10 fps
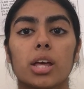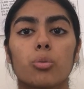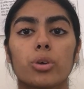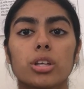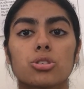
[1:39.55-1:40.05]

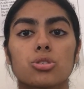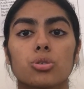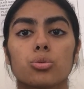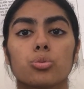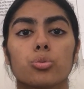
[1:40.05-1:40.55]
In week
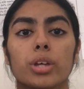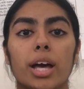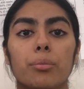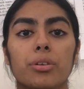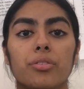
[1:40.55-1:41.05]
2, we
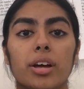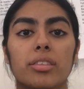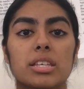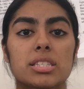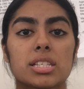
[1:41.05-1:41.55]

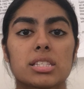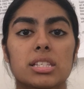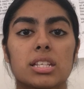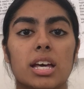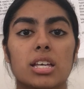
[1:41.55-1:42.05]
amplified the
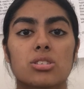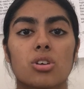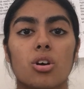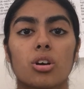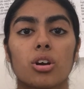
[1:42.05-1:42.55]

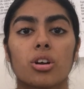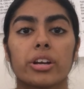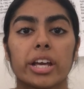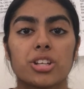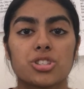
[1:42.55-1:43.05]
16S
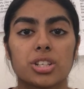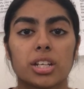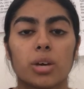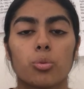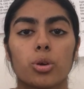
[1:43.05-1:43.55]
rRNA
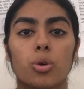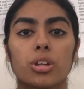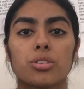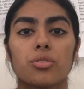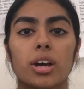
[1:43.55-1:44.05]
gene, and we
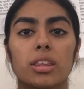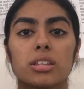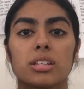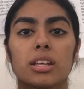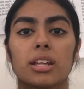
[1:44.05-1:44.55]
quantified
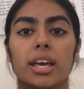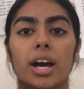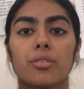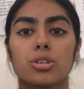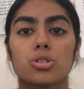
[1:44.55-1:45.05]
the
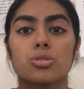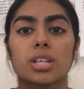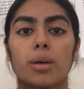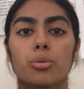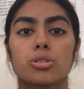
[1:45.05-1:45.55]
DNA of the two
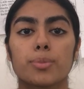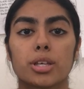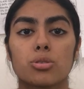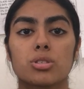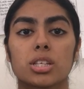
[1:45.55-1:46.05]
samples by
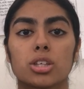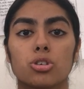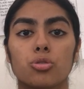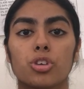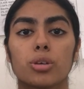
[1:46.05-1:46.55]
using
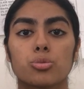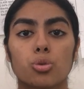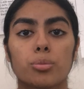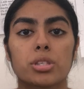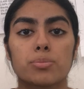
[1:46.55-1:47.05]
UV
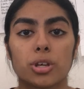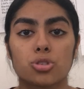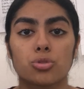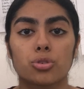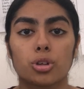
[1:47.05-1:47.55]
absorbance
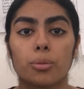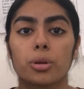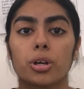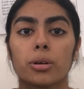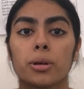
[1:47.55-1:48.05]

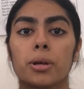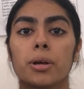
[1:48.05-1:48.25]
spectrophotometer.